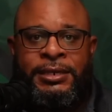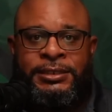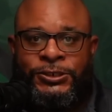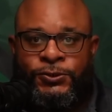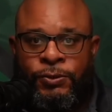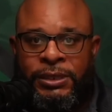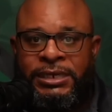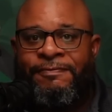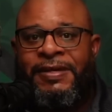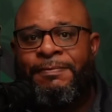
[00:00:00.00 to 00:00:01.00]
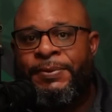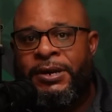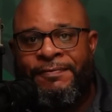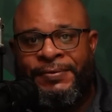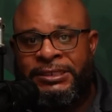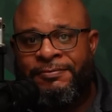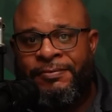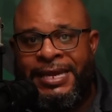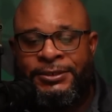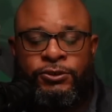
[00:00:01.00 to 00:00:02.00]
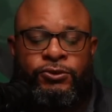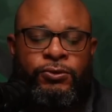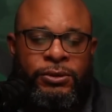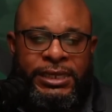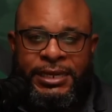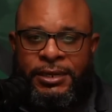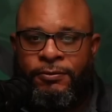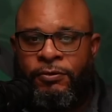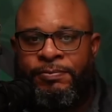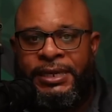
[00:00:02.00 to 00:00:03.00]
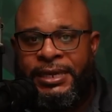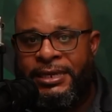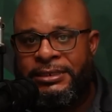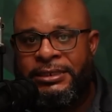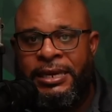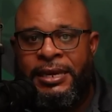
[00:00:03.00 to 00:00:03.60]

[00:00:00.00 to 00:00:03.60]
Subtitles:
to truly develop an offensive line, to truly get a group of kids